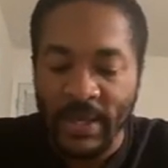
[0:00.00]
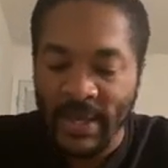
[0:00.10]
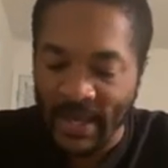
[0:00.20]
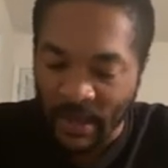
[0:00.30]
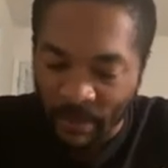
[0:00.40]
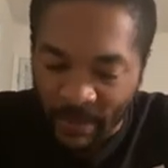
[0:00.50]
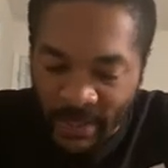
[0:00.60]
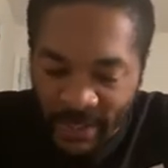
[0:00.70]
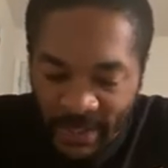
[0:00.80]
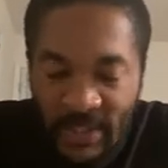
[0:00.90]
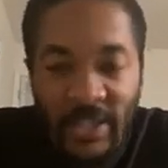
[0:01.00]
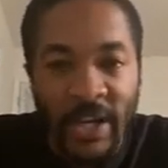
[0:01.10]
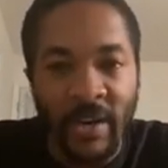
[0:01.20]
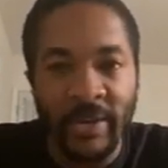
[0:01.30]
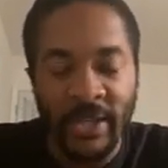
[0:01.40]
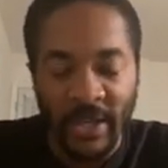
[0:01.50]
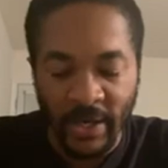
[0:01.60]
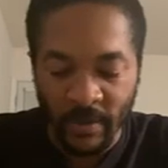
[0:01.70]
How many is there in there?